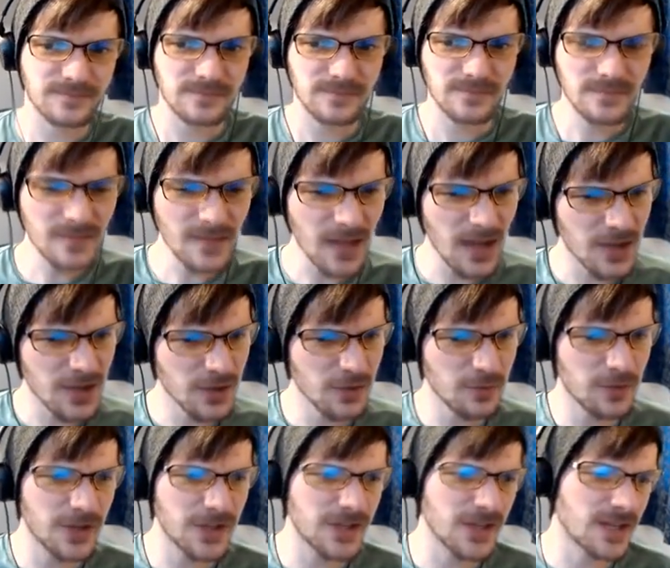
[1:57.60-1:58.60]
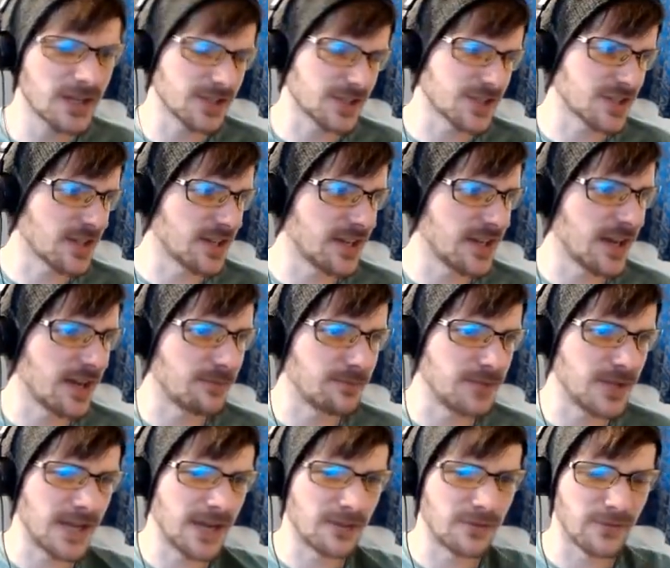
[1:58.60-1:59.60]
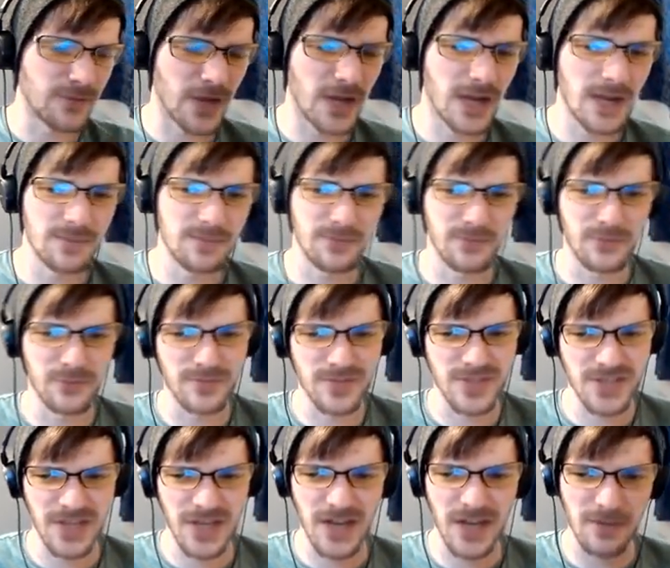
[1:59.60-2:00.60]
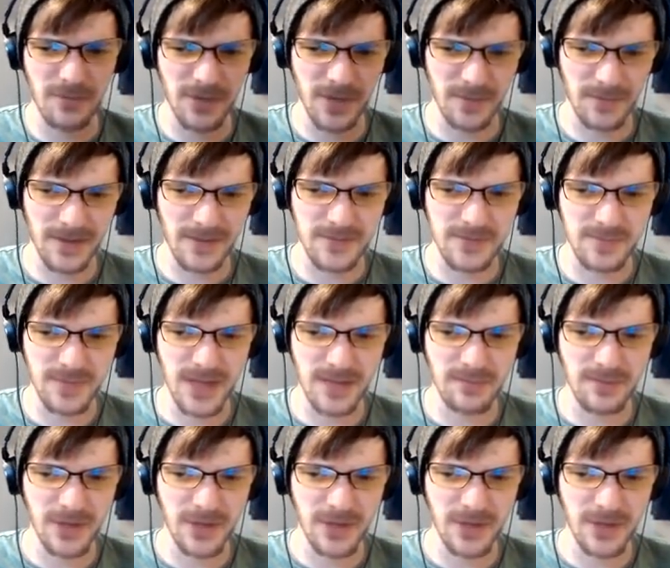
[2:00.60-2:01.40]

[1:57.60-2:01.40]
I don't know why y'all are starting out me out with a high-performance car when I'm gonna have to buy